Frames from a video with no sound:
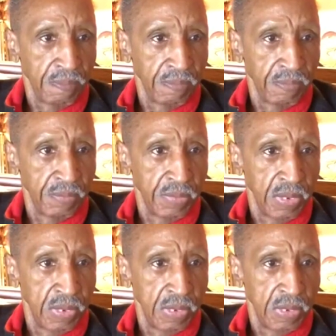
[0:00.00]
you ran at
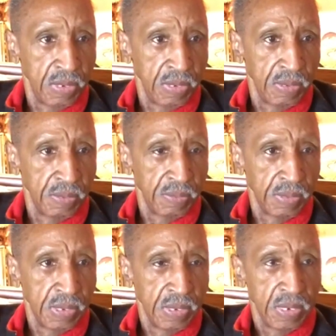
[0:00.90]
him in Milan?
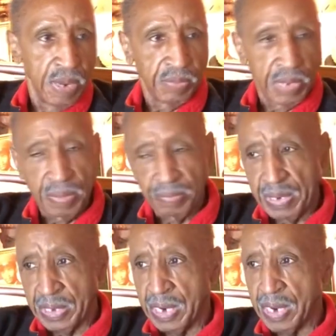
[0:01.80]
I'm trying to
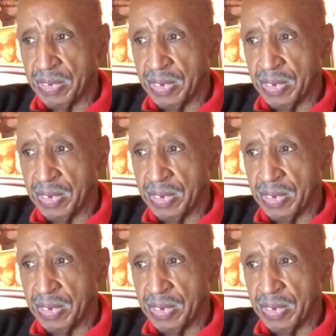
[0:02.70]
think now.